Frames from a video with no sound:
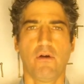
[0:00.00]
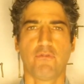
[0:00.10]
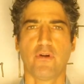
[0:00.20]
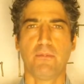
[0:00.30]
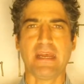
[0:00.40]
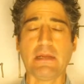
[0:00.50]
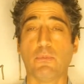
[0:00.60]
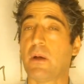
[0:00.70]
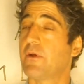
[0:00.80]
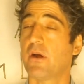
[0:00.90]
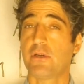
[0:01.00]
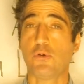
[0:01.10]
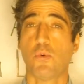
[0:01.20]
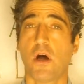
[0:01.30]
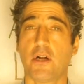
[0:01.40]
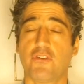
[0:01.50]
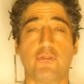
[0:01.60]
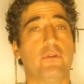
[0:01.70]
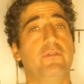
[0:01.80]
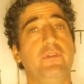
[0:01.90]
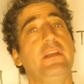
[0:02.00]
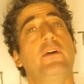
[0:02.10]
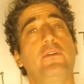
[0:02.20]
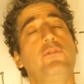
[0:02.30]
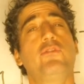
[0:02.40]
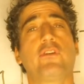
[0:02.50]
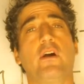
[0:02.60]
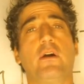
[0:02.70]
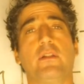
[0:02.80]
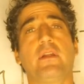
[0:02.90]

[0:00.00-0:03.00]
from a webinar you watched or a video you saw